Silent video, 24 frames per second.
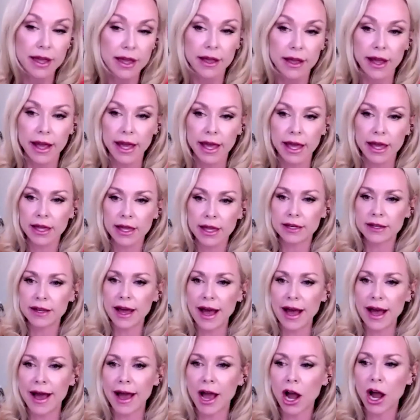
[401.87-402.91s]
Mm-hmm. And
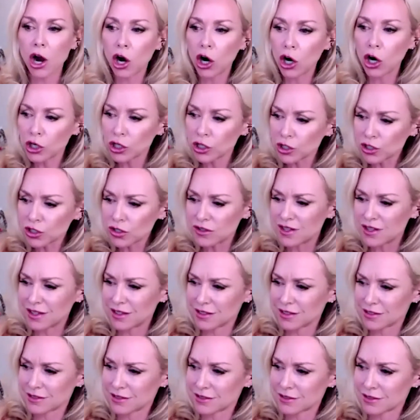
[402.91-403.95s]
I heard
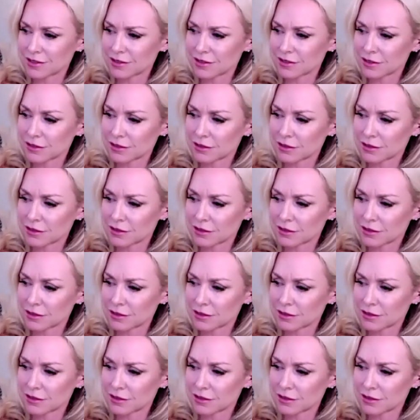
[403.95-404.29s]
this